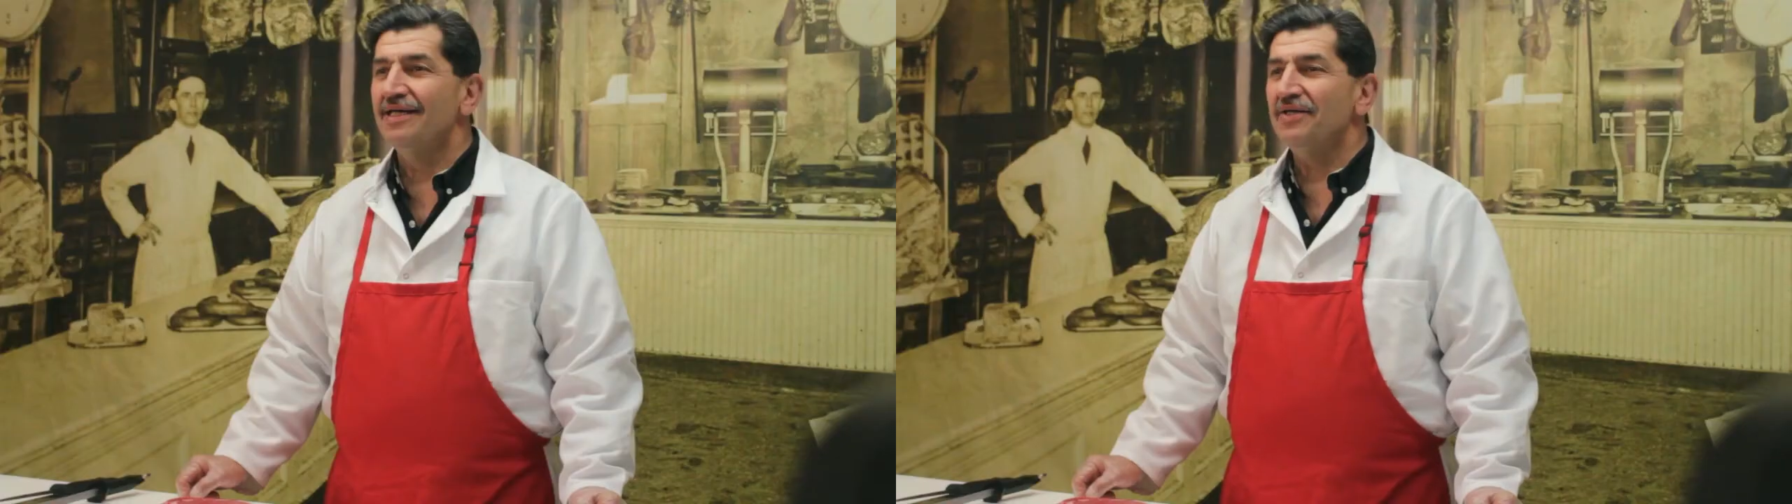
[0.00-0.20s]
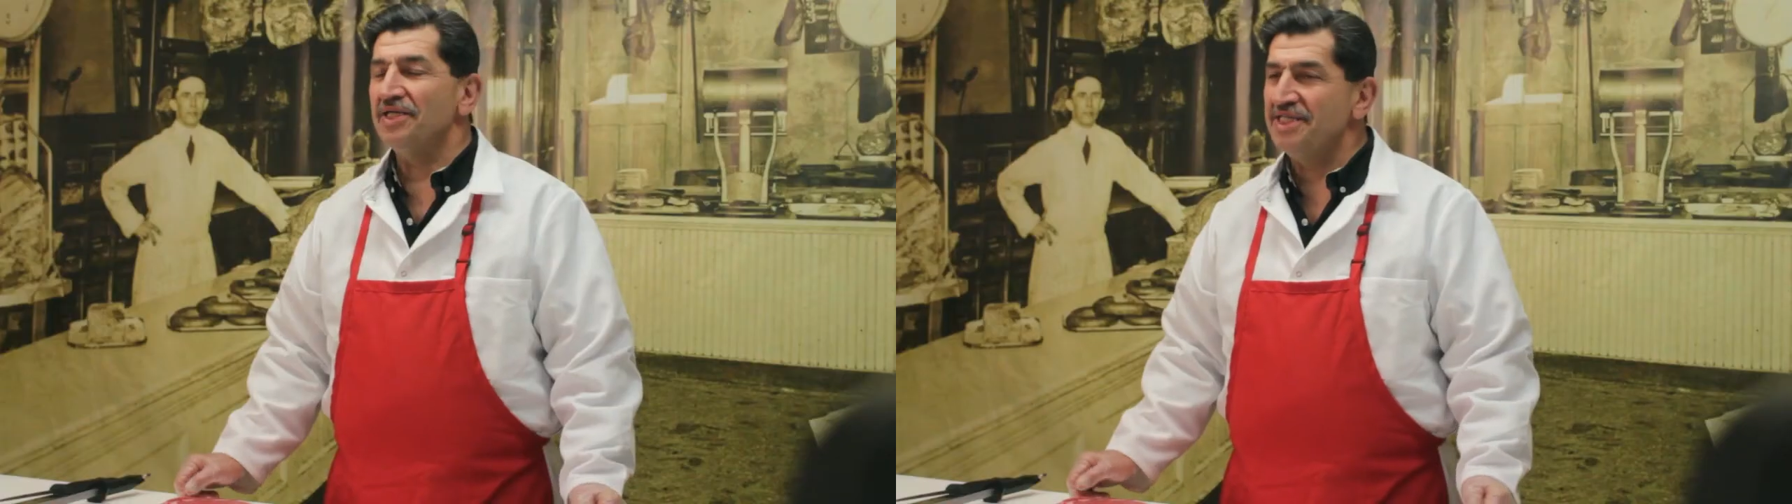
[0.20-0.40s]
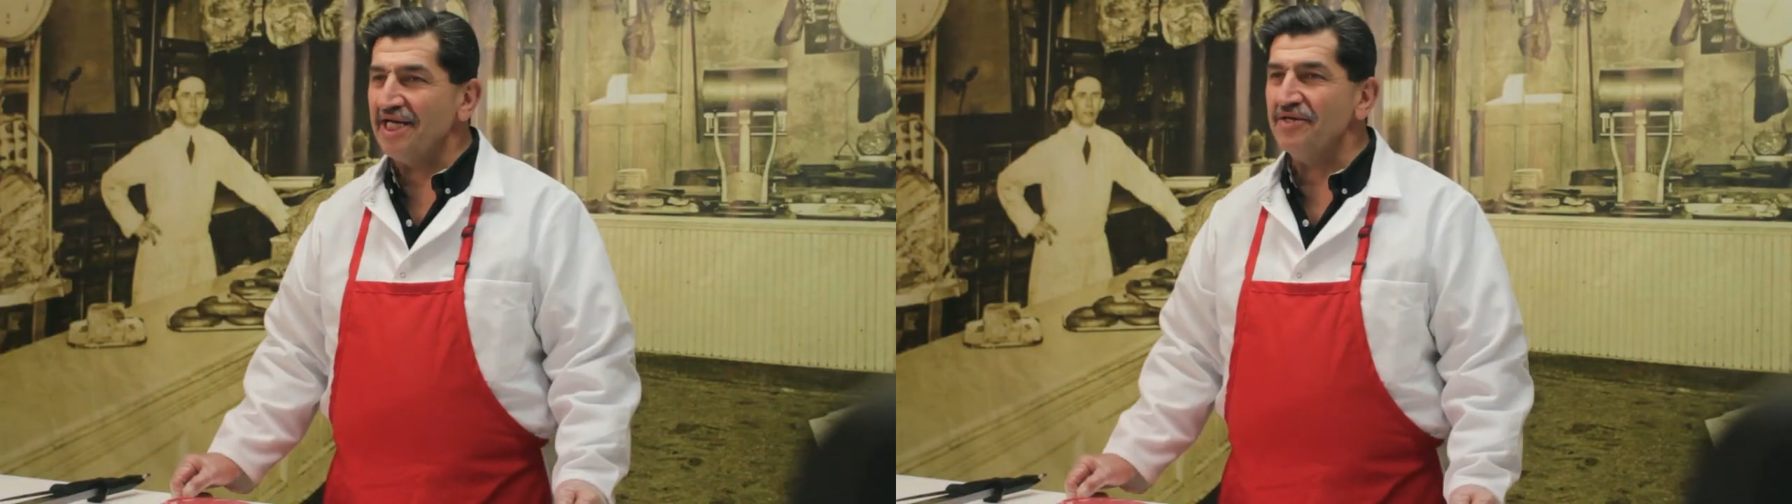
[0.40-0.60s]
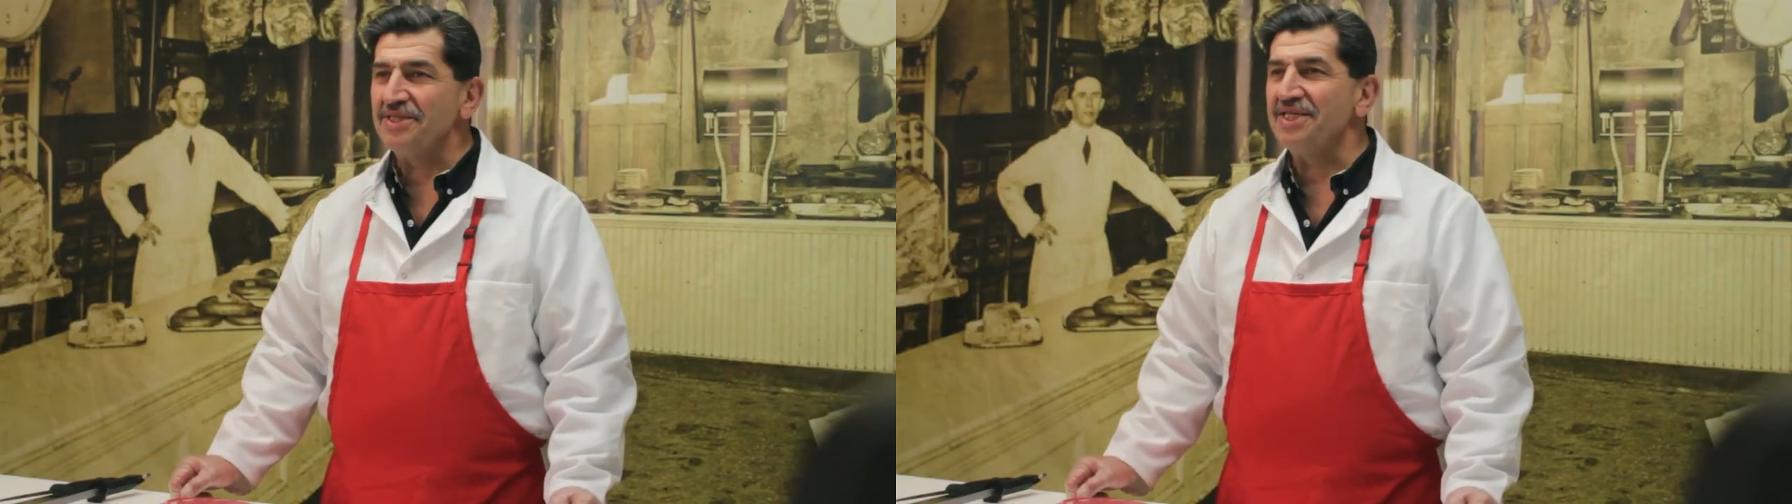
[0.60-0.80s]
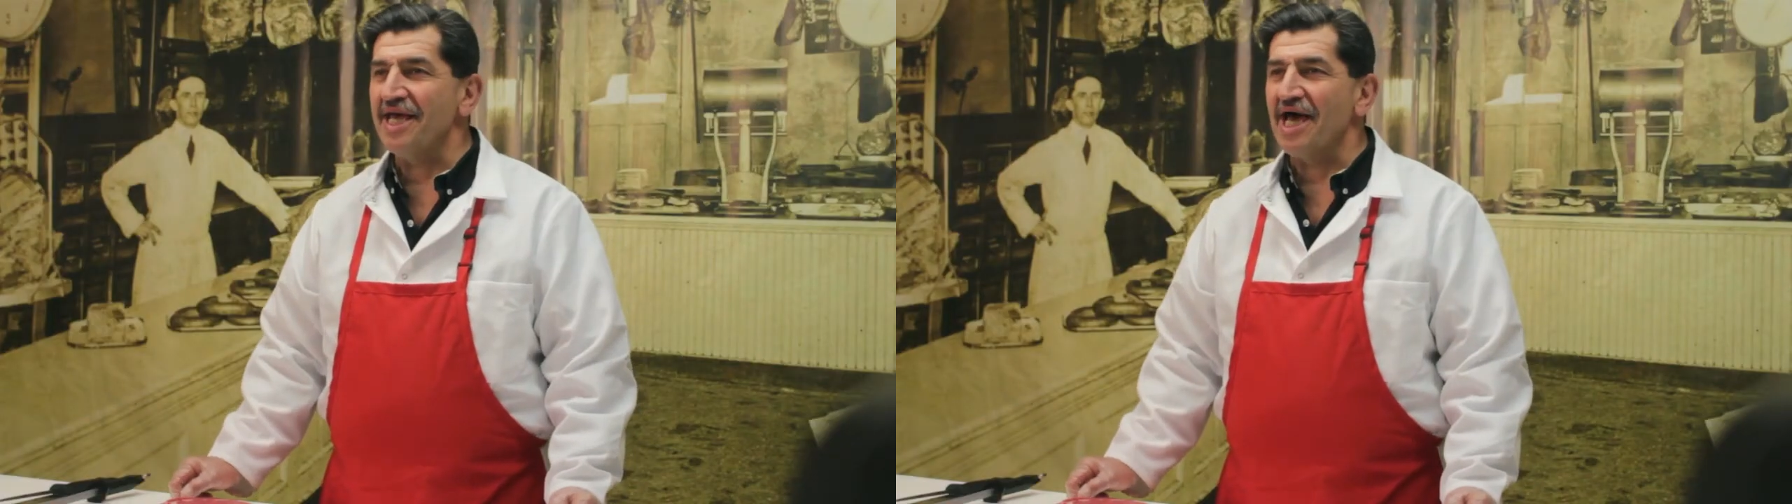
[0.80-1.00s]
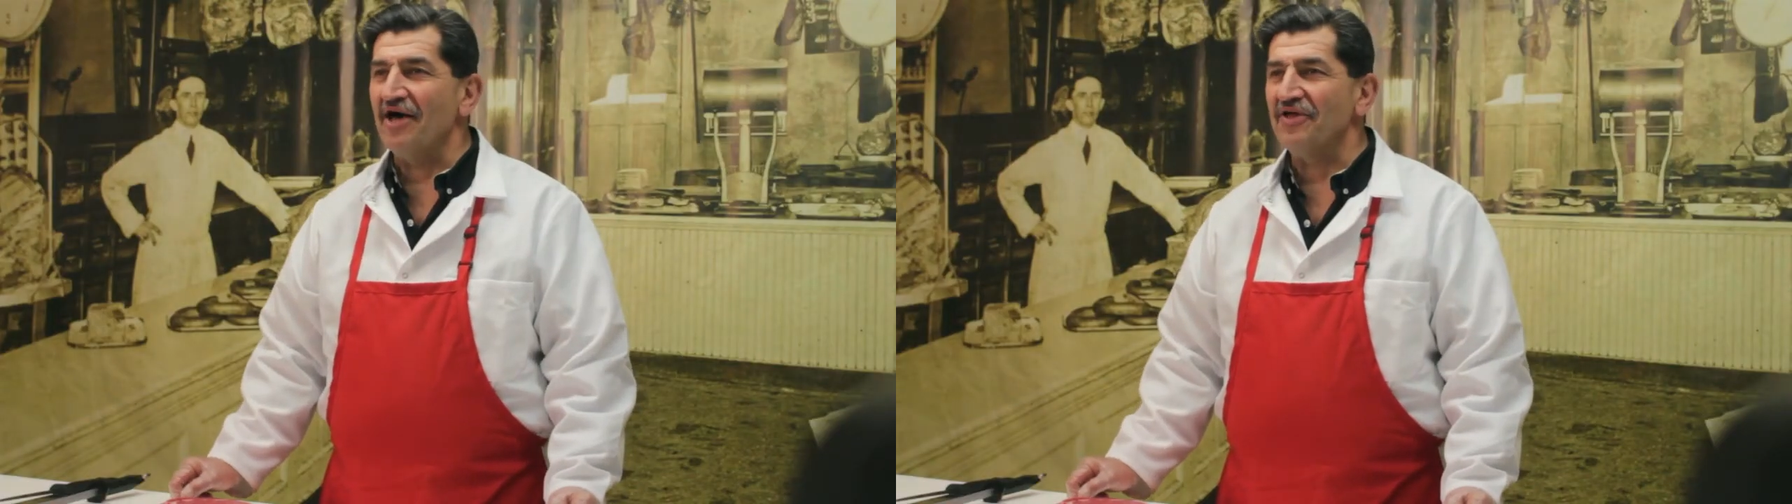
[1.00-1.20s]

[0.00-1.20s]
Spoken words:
The tenderest steak out